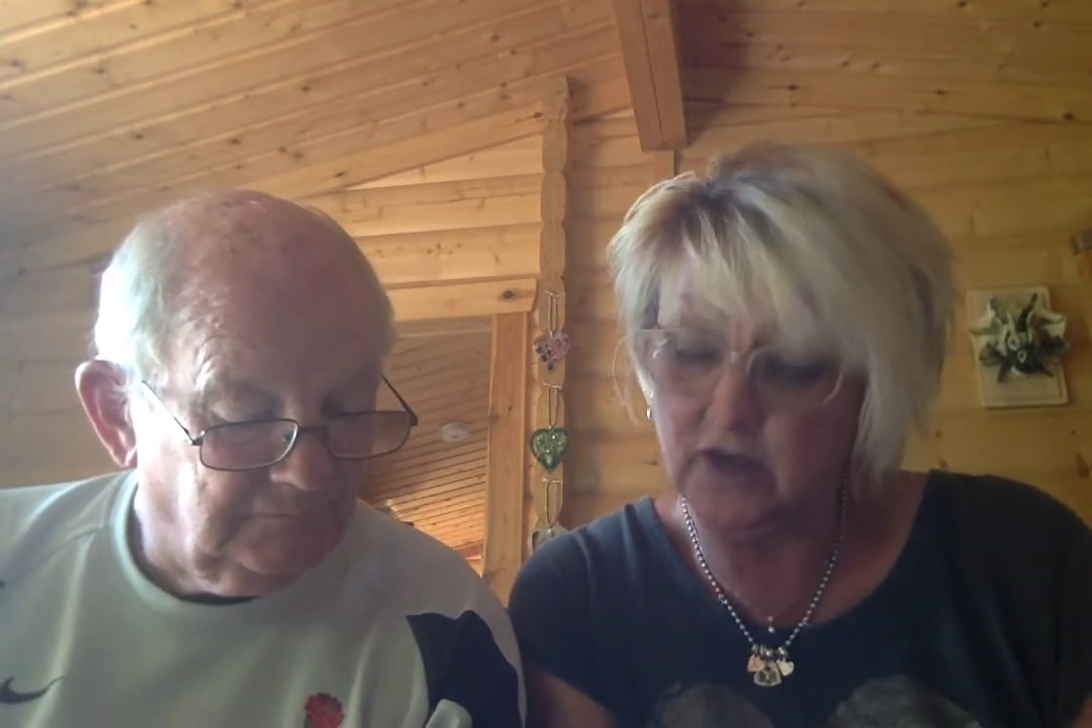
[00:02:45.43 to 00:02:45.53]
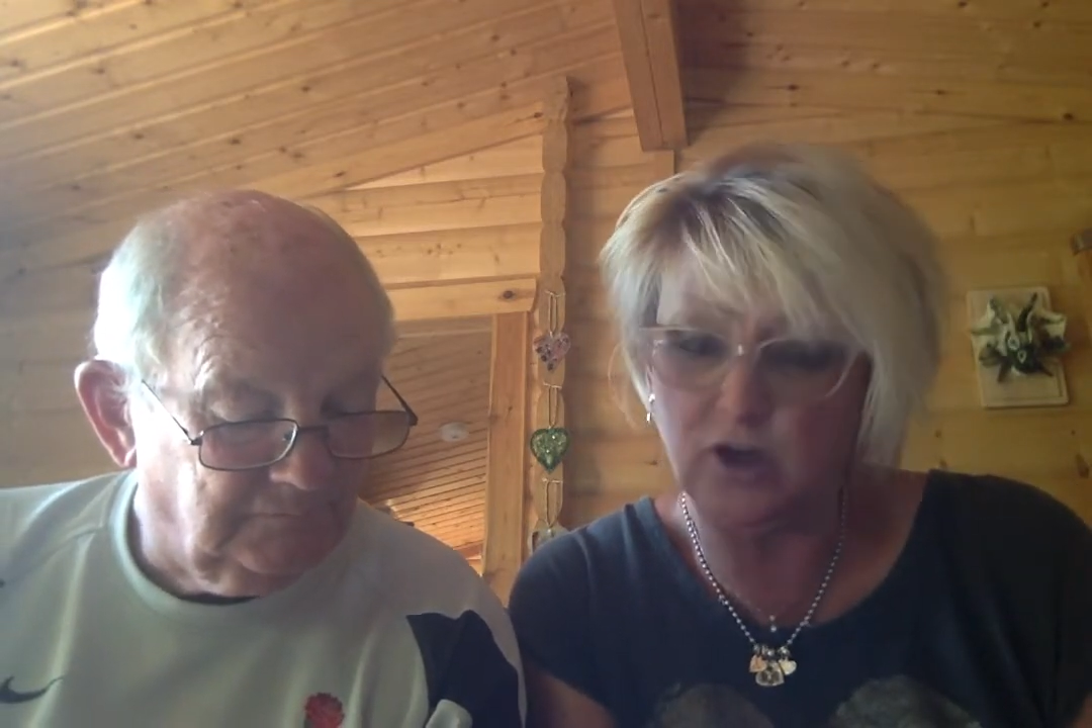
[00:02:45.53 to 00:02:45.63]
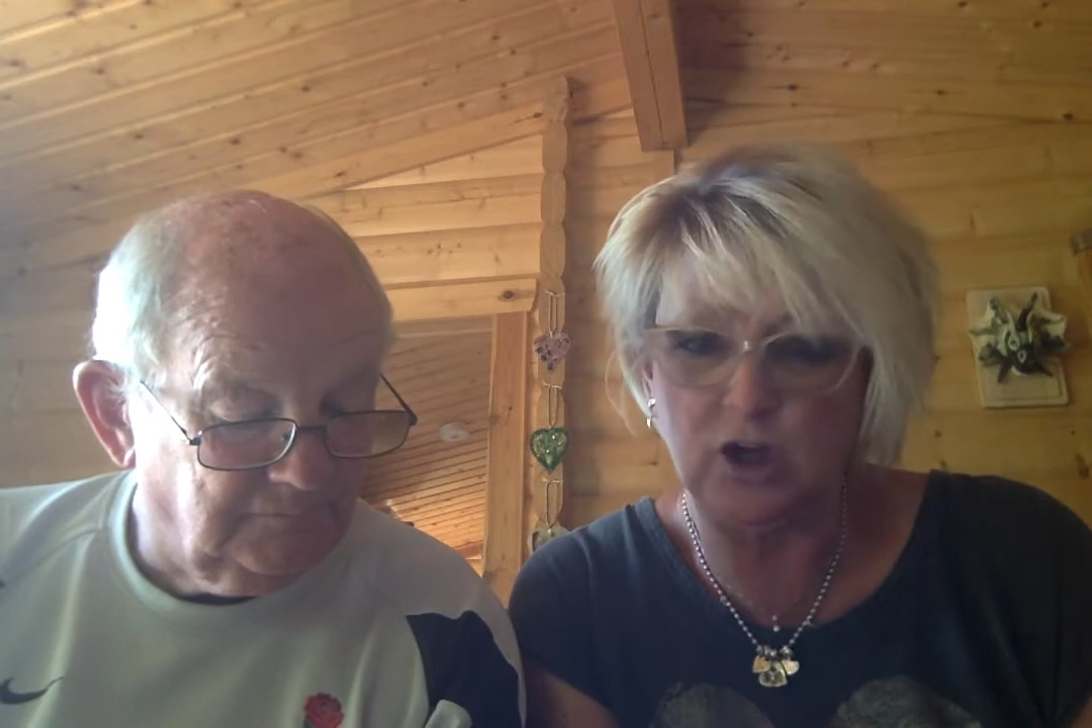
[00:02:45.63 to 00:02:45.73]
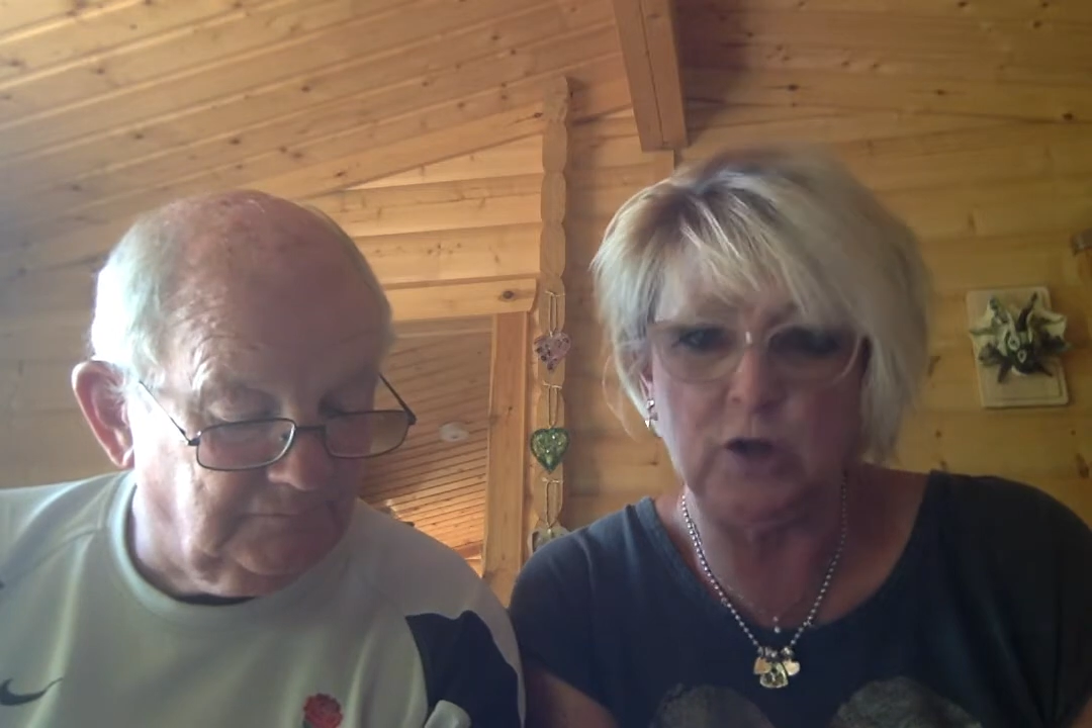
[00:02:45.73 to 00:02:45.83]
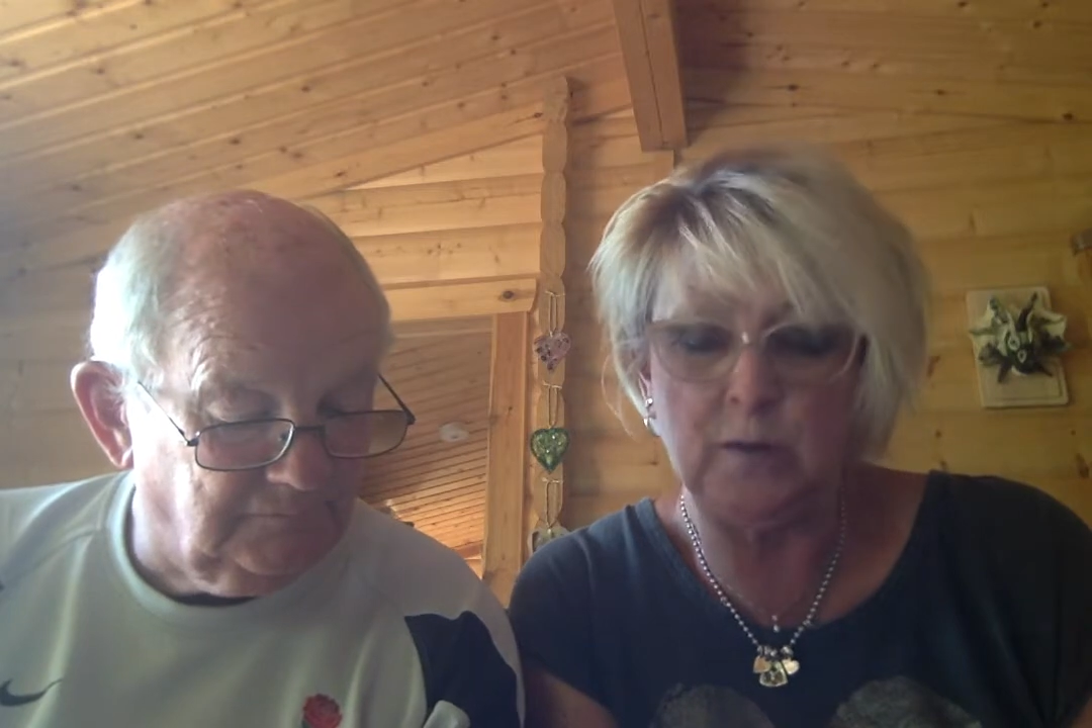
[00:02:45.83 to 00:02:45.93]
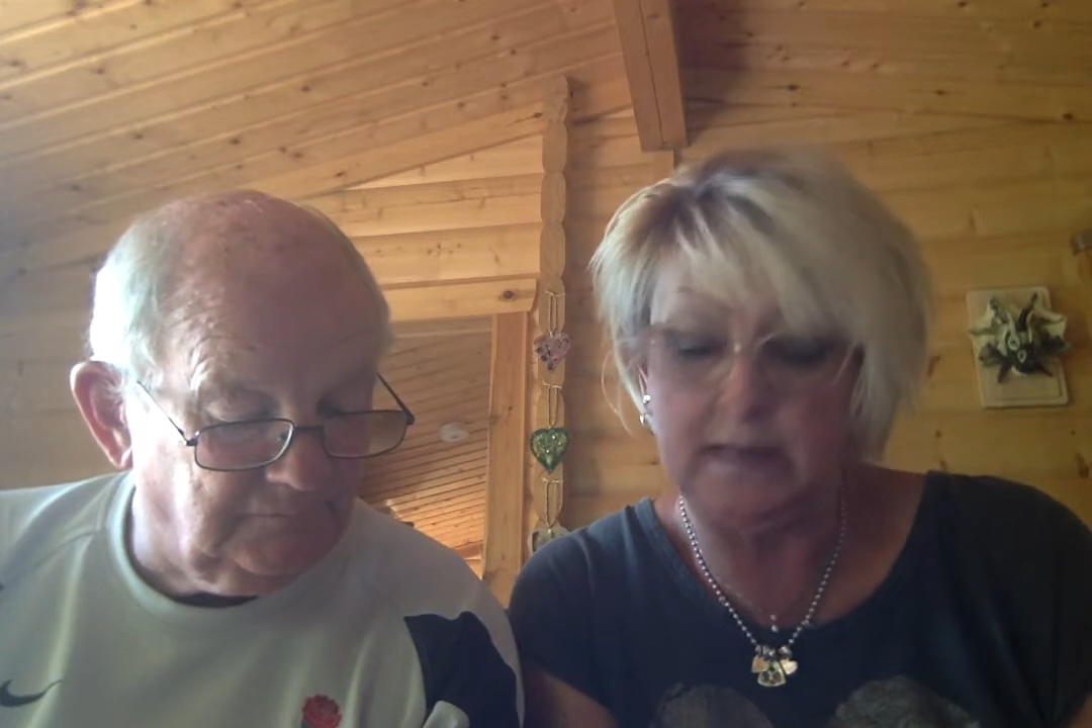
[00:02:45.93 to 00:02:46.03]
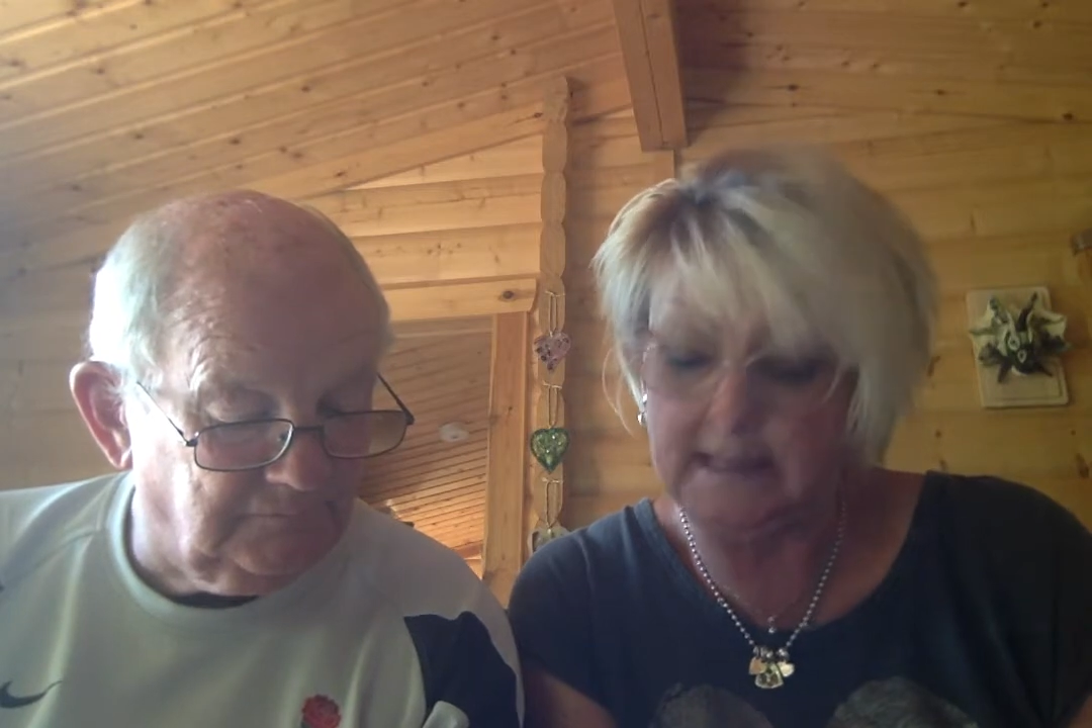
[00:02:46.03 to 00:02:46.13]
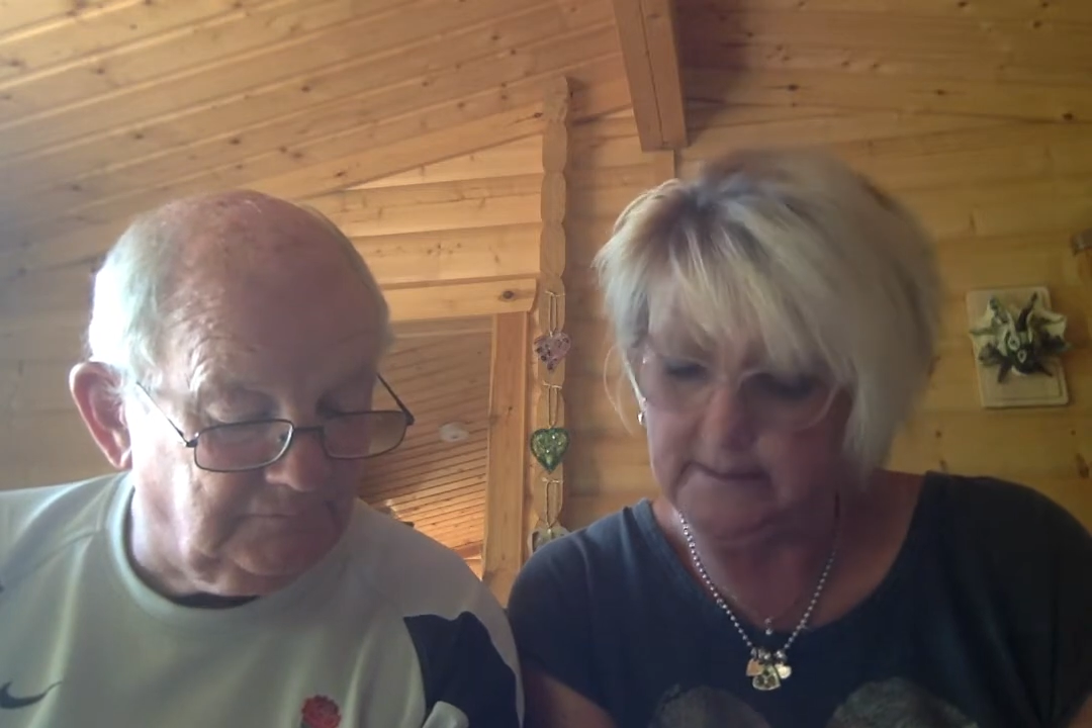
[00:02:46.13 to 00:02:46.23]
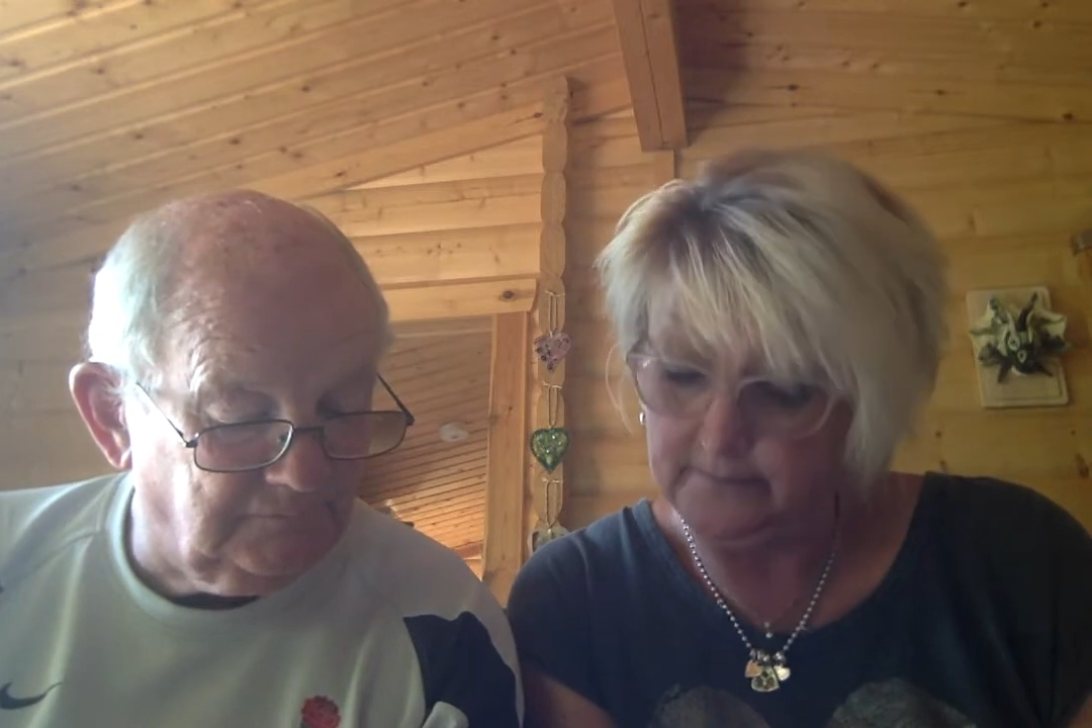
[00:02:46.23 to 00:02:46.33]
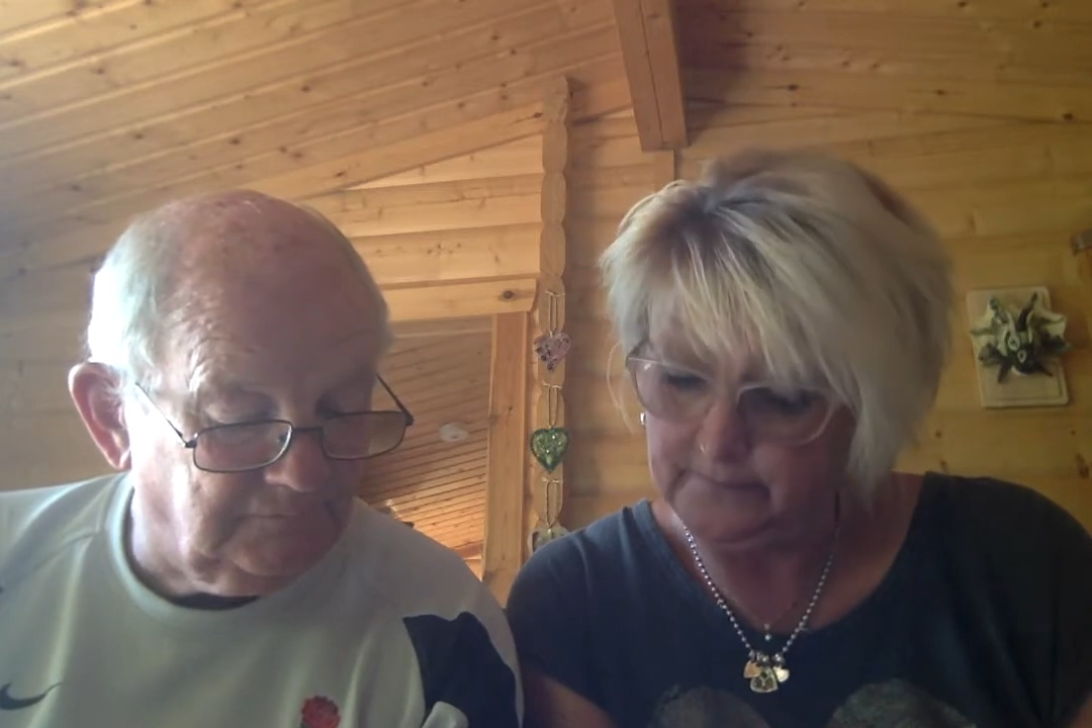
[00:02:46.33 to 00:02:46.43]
gloomily.